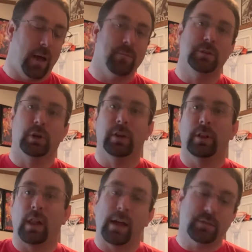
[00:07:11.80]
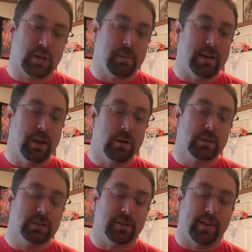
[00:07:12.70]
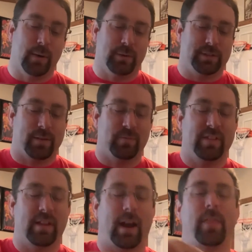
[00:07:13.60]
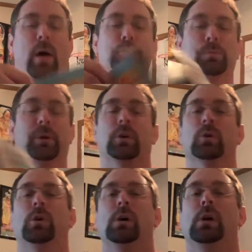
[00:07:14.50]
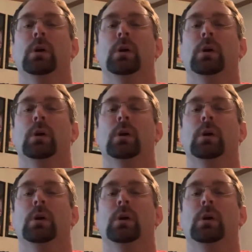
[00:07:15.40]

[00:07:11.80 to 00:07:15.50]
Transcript: During the live stream, I noticed that there was something that I thought was pretty cool,